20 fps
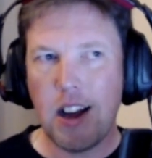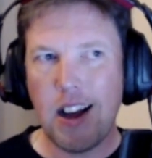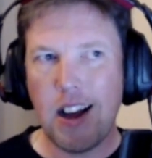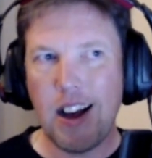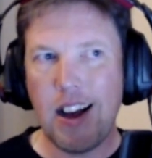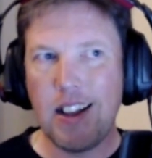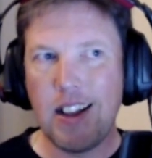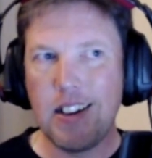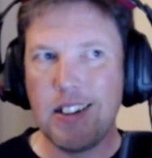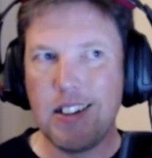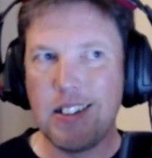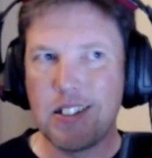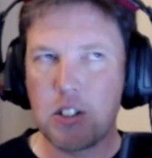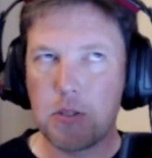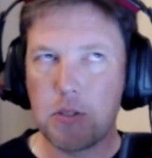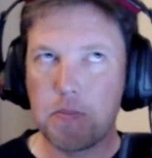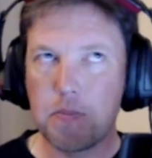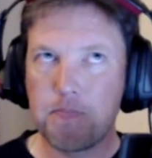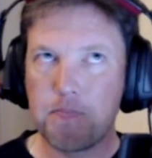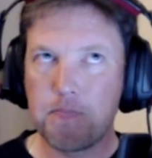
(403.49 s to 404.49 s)
And
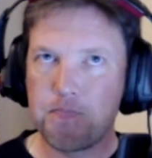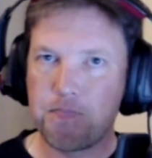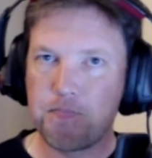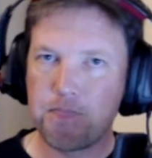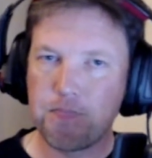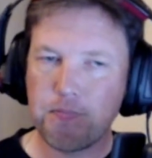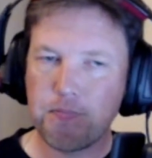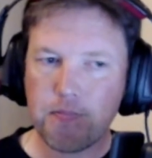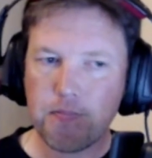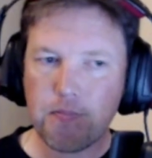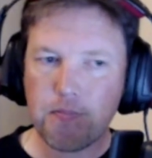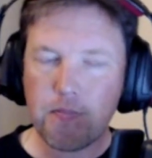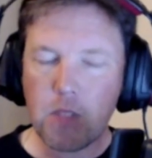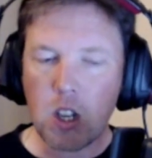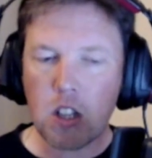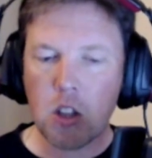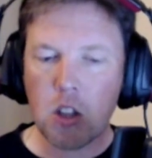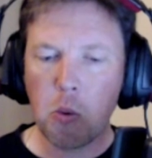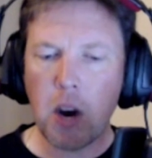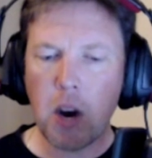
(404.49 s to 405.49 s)

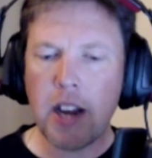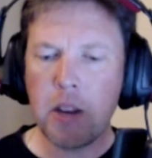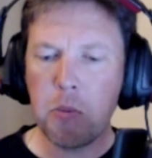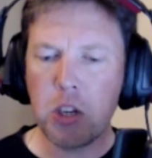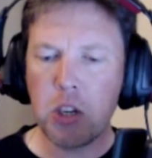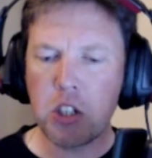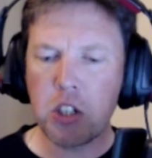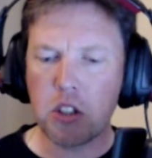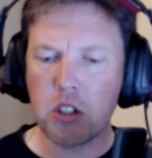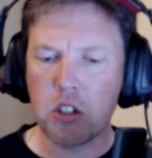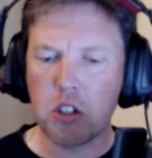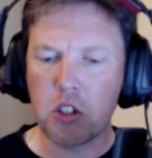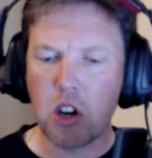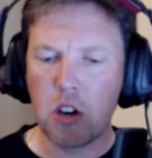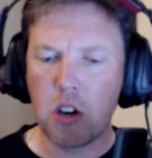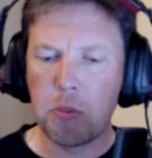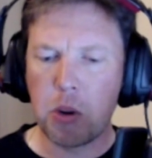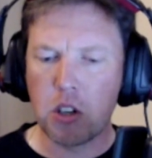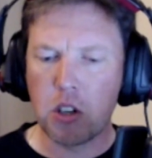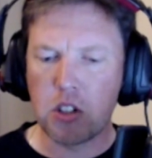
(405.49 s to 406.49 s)
the way in which the
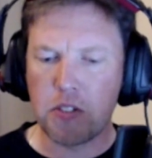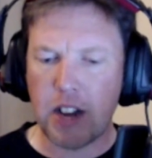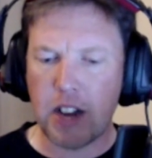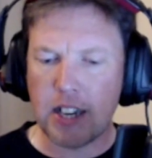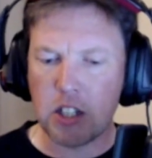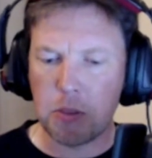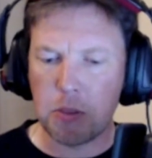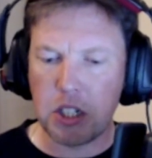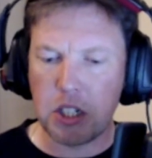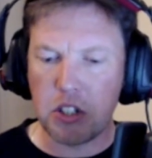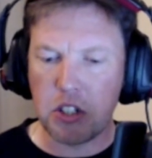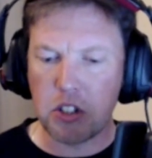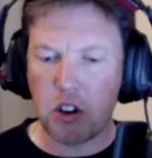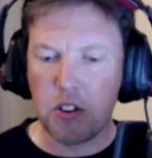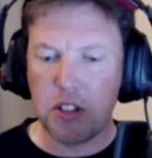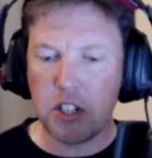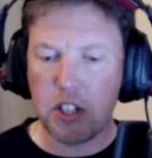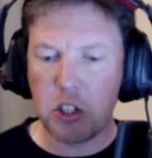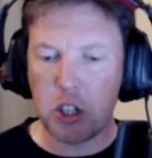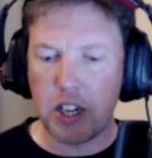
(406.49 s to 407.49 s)
side pods have had to be
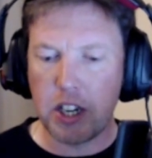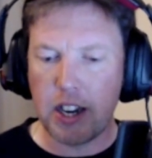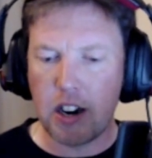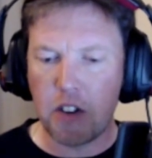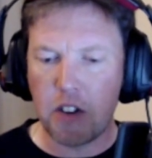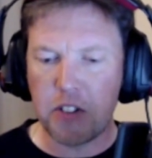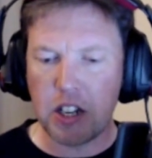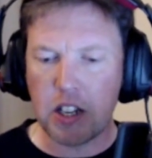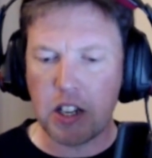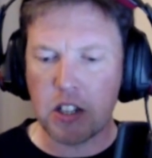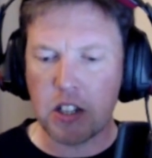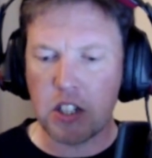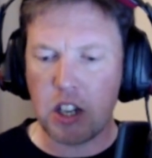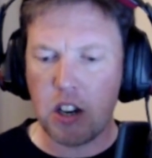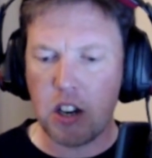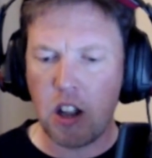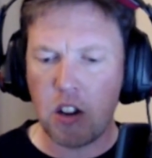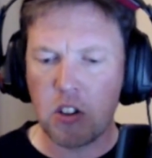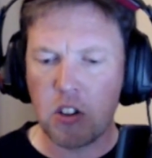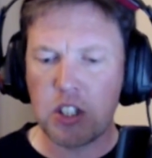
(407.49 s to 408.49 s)
designed this year, I think a
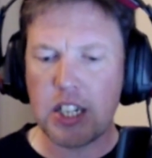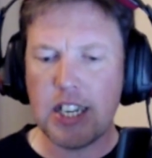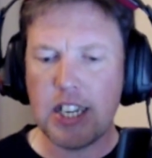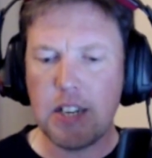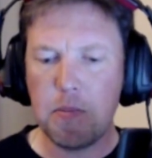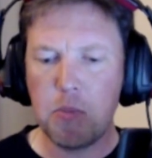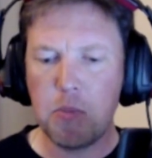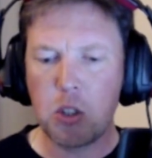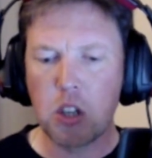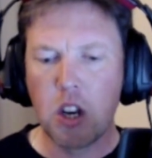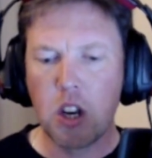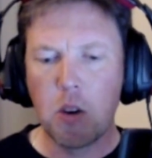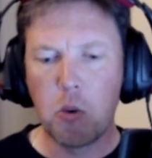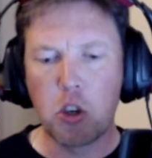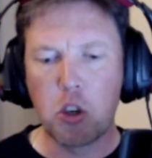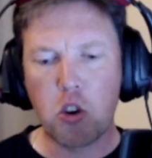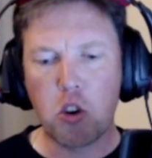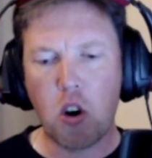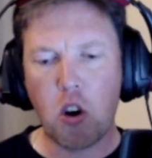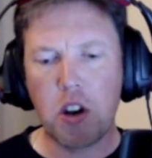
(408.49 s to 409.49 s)
lot of teams were
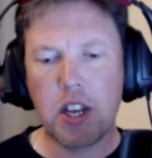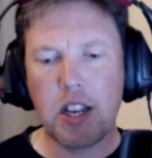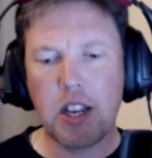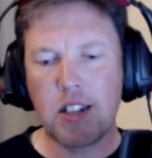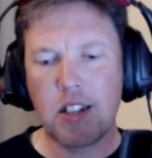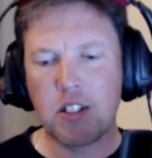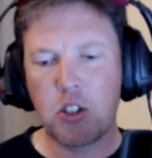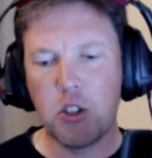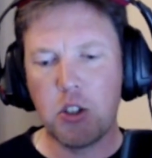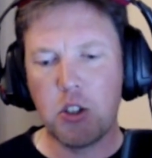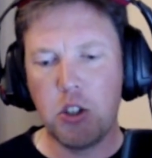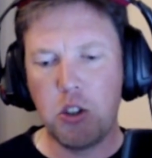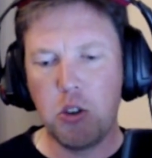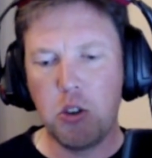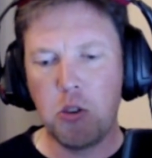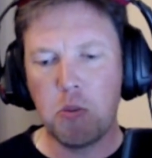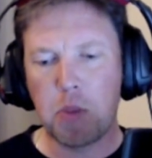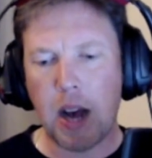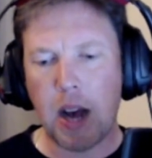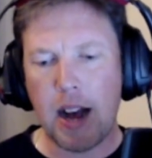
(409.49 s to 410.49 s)
trying
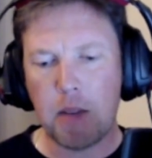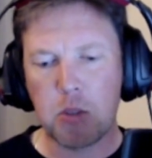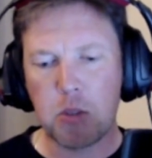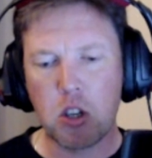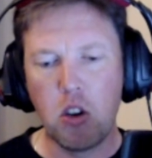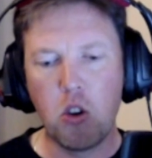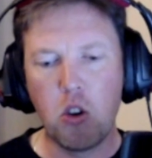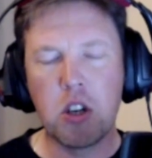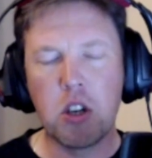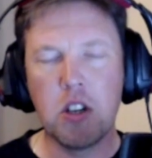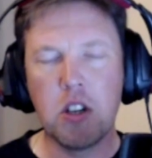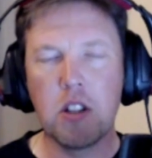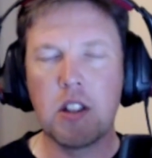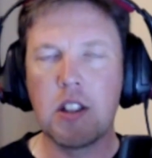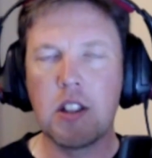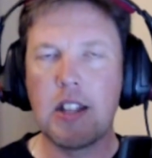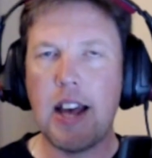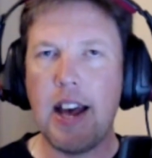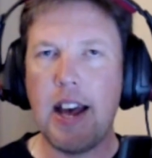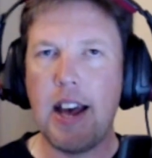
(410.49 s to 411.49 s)
to perhaps look at
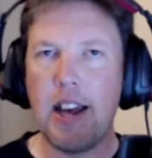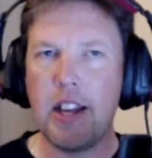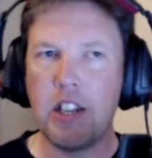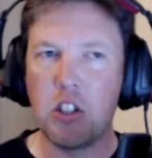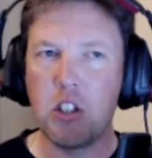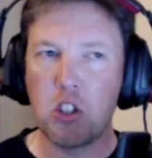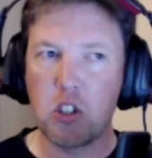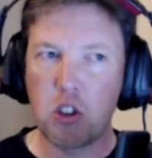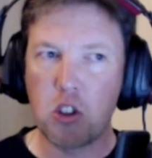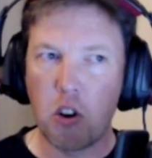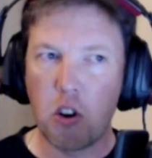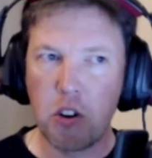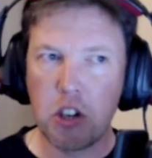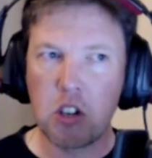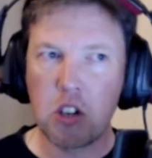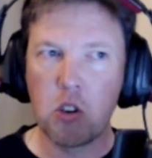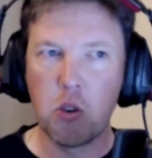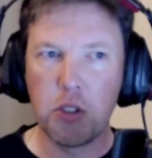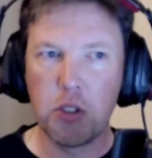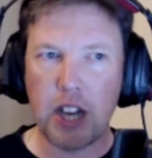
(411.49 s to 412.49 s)
their
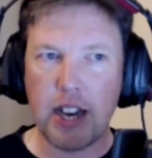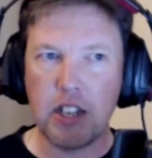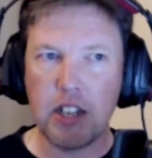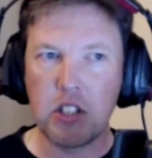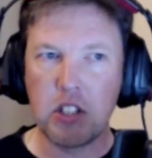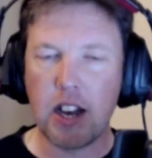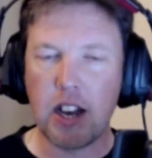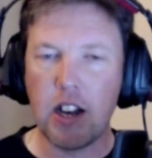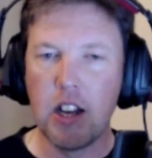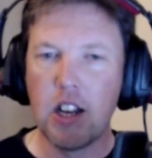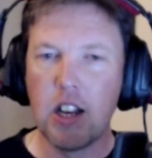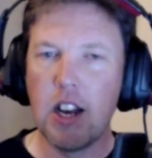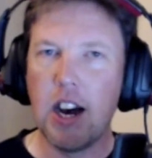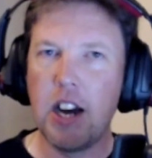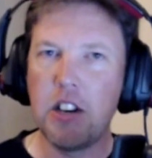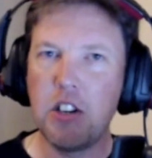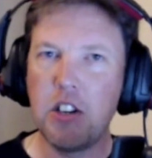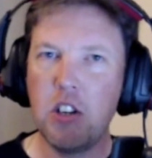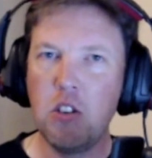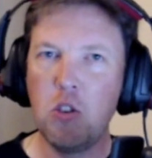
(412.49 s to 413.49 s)
historical data
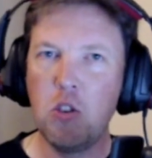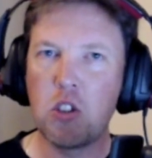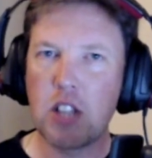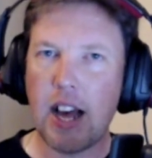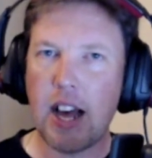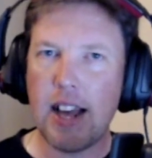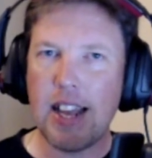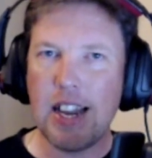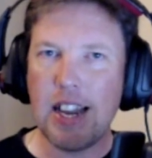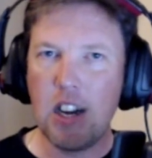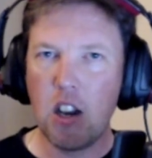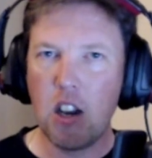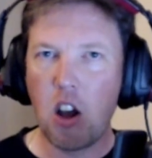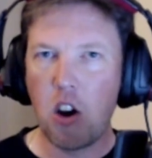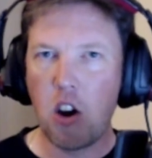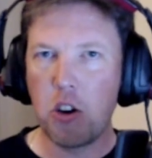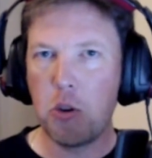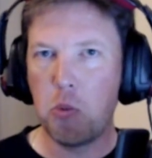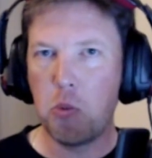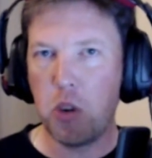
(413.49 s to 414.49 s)
and use that in
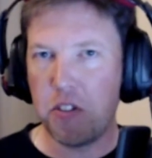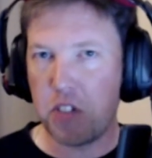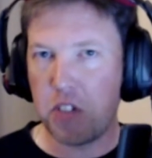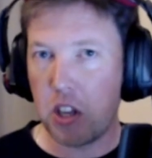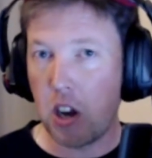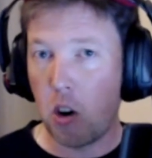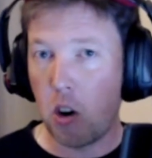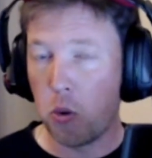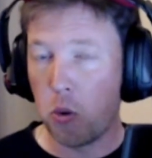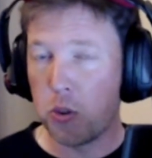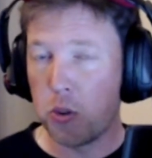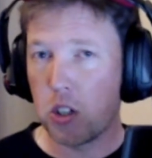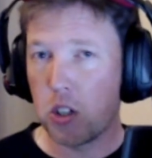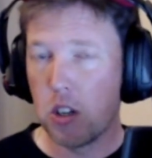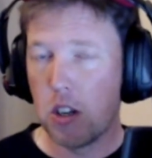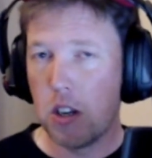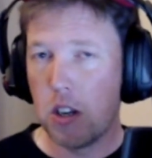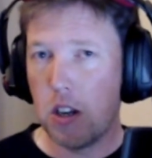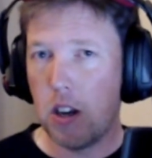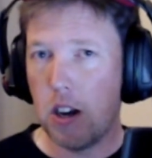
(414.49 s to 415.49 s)
line with the old
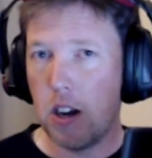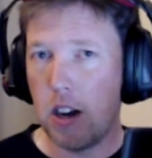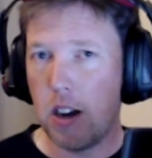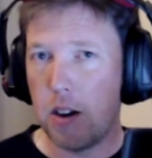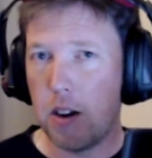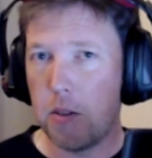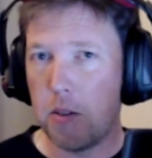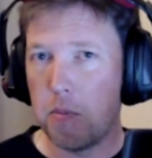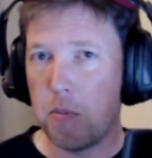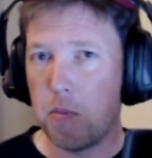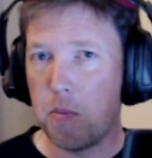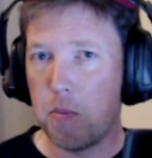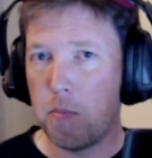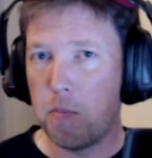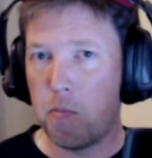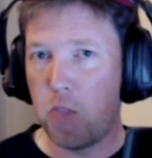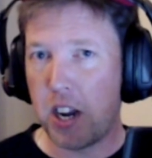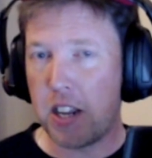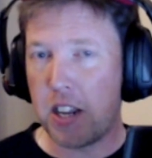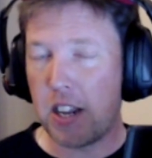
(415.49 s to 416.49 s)

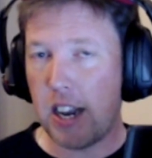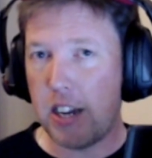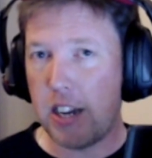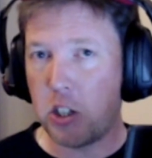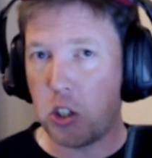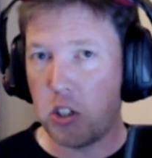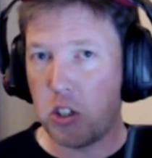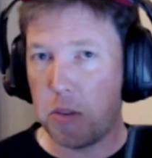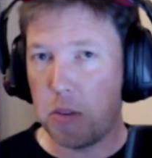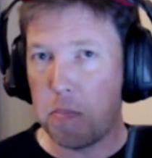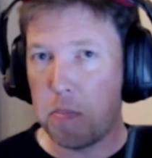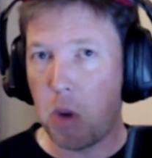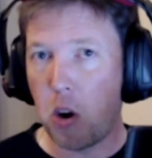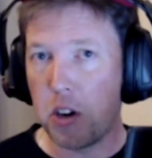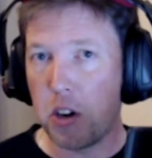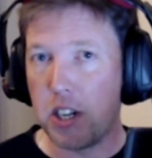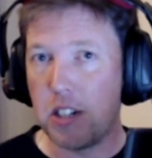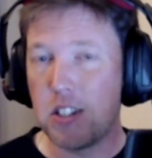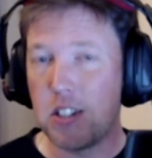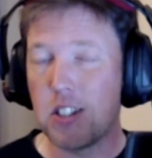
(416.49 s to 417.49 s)
regulations in
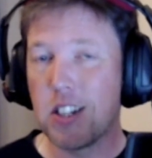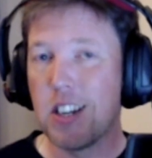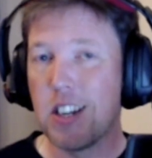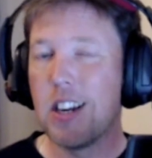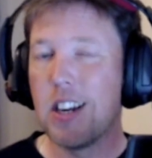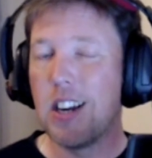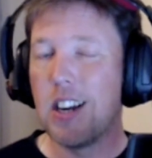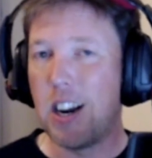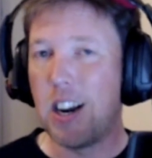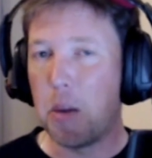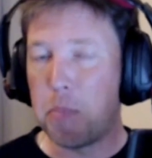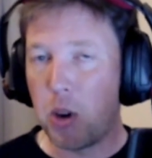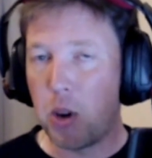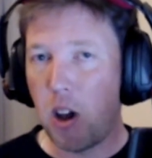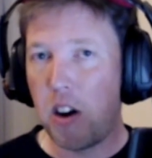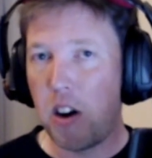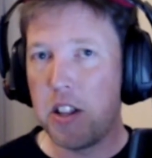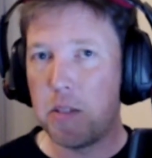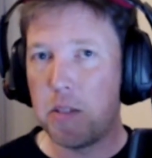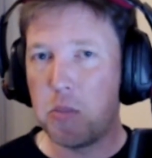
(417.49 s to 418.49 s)
mind and
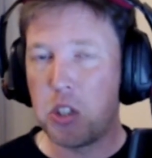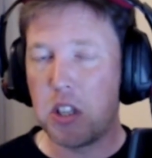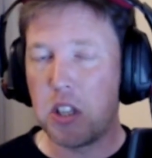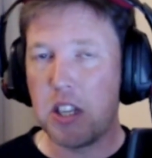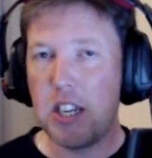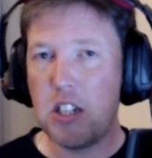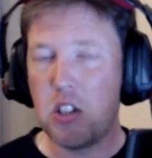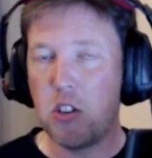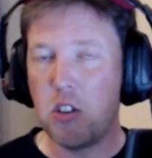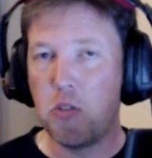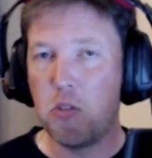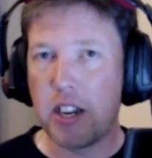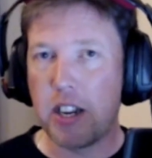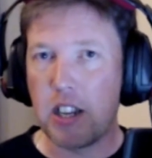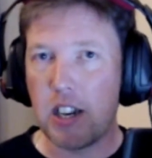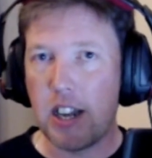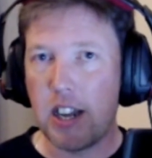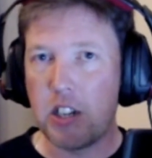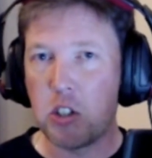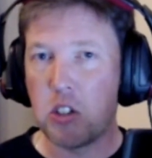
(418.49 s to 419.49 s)
apply them to these new
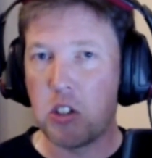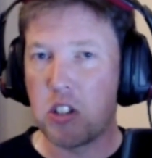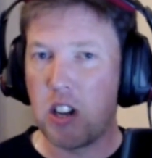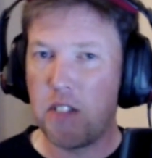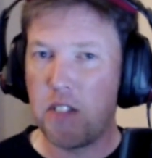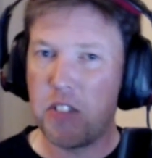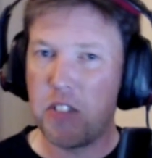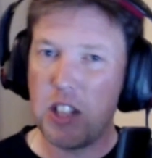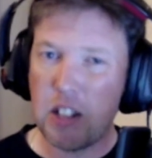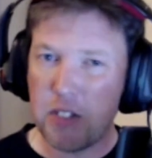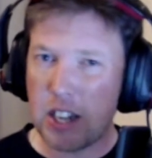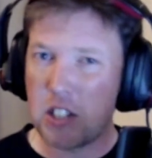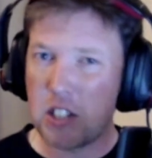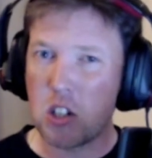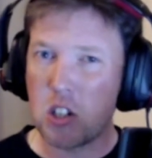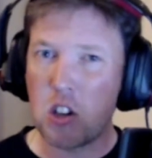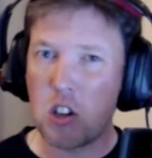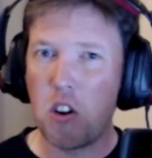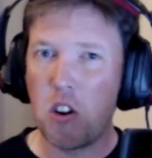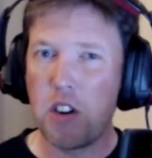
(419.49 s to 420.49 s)
regulations. And I think they've had to
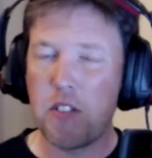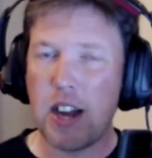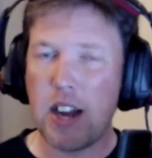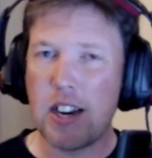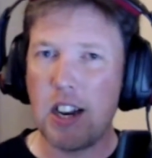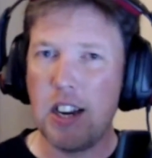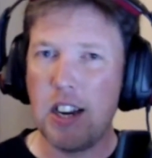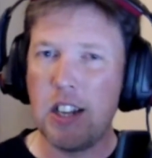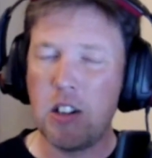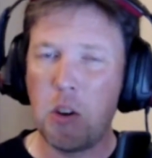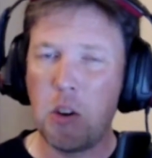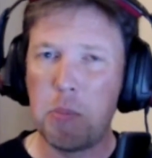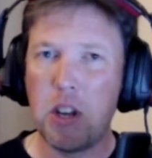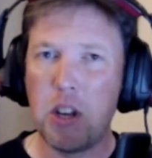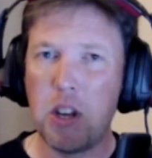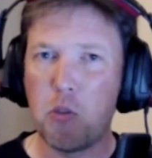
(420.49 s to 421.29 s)
kind of had a little bit of a